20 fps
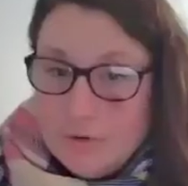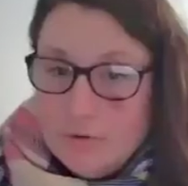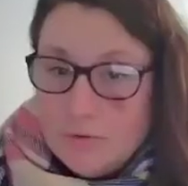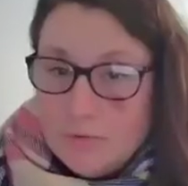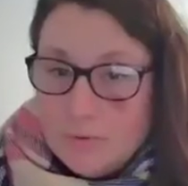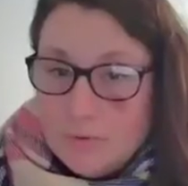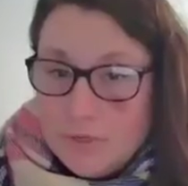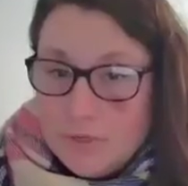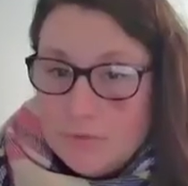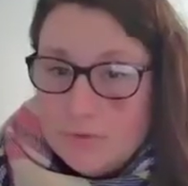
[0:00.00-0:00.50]
a huge
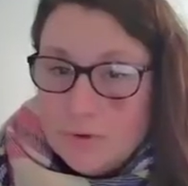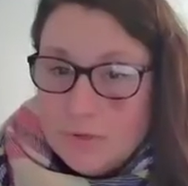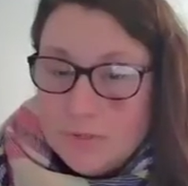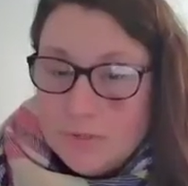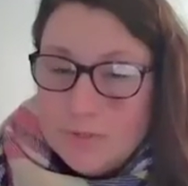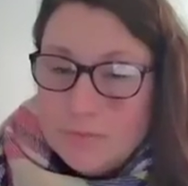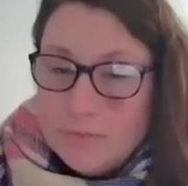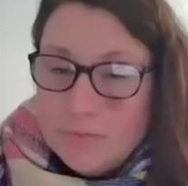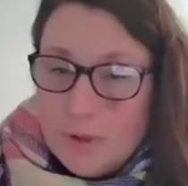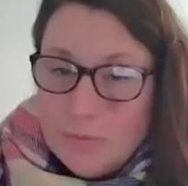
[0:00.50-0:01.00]
resource
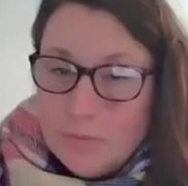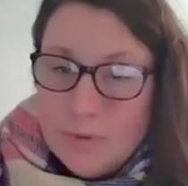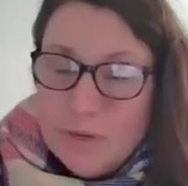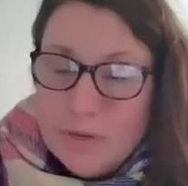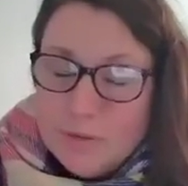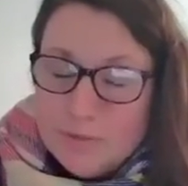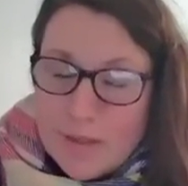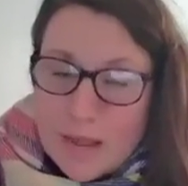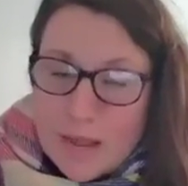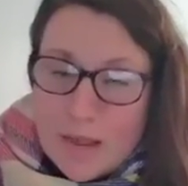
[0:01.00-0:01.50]
as well,
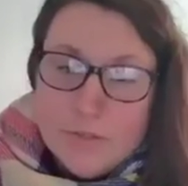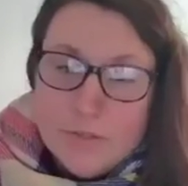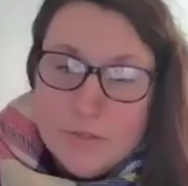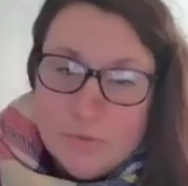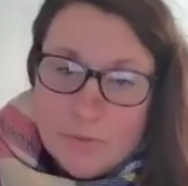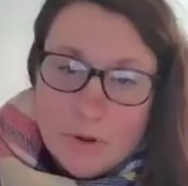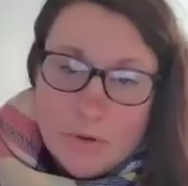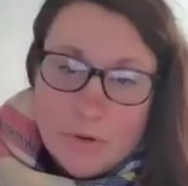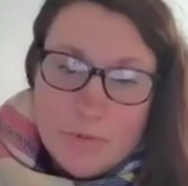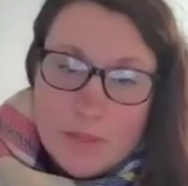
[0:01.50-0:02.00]
because I do
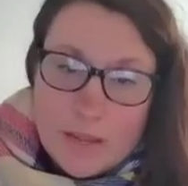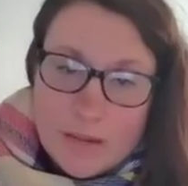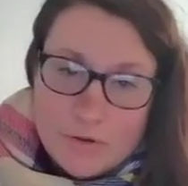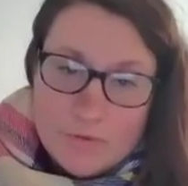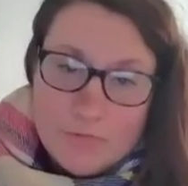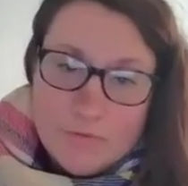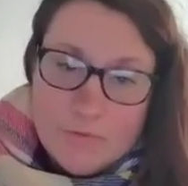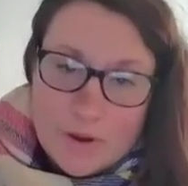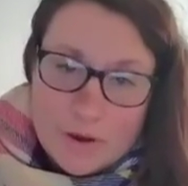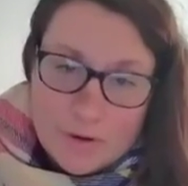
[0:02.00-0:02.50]
know that
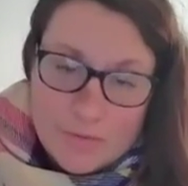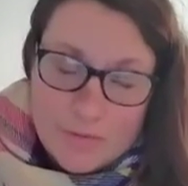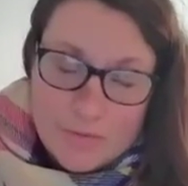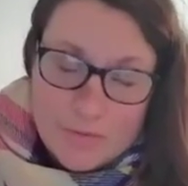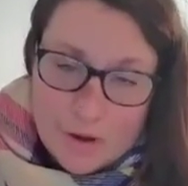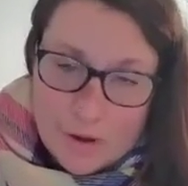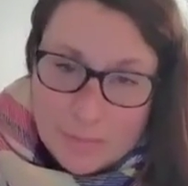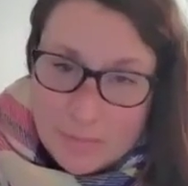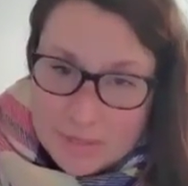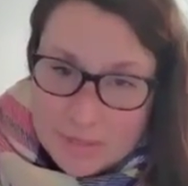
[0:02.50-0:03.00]
you're very,
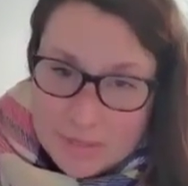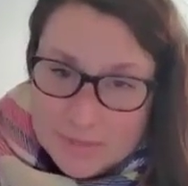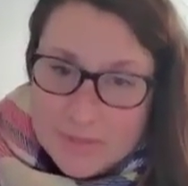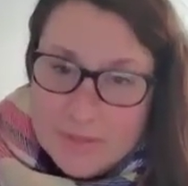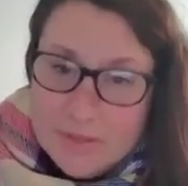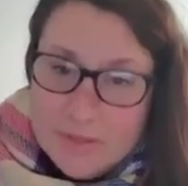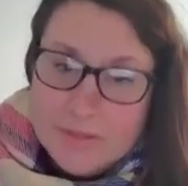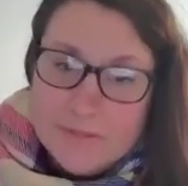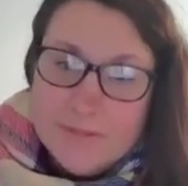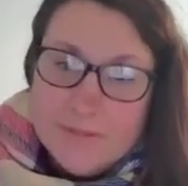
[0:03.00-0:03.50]
very busy
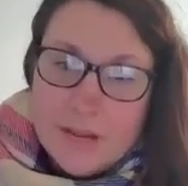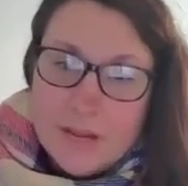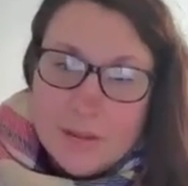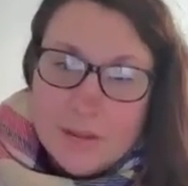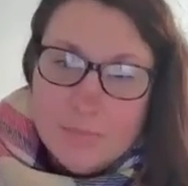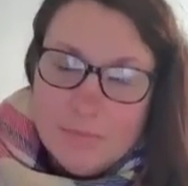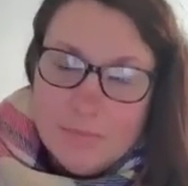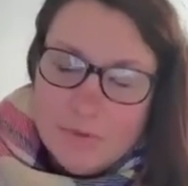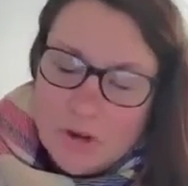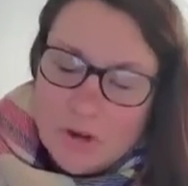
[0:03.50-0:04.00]
this
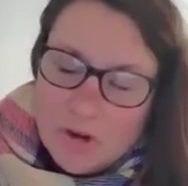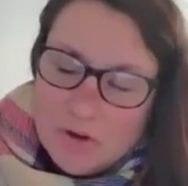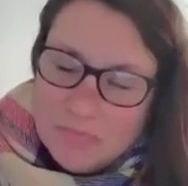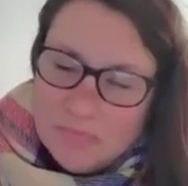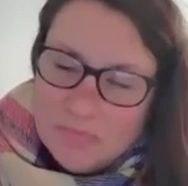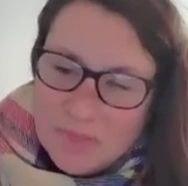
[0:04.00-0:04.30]
time of year.